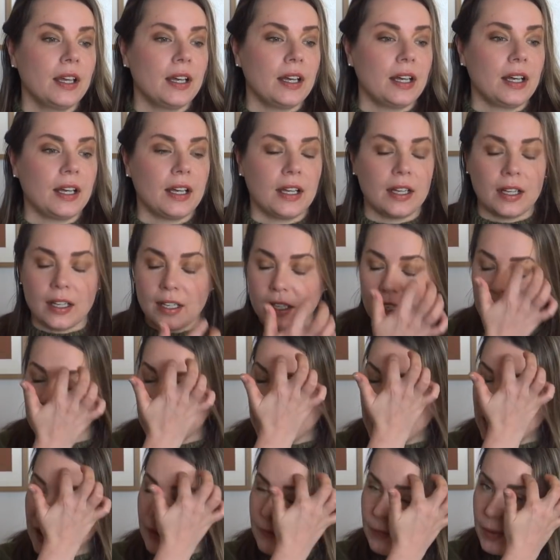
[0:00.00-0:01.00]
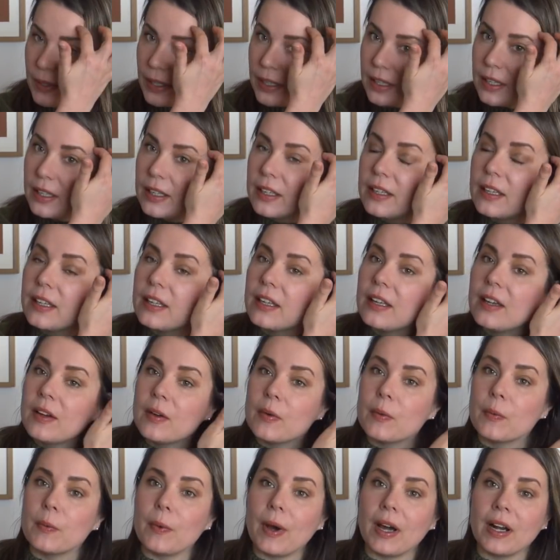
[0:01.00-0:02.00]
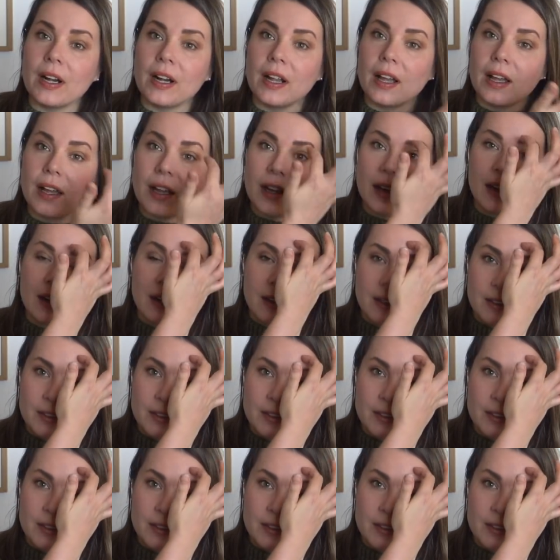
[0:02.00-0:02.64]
I have one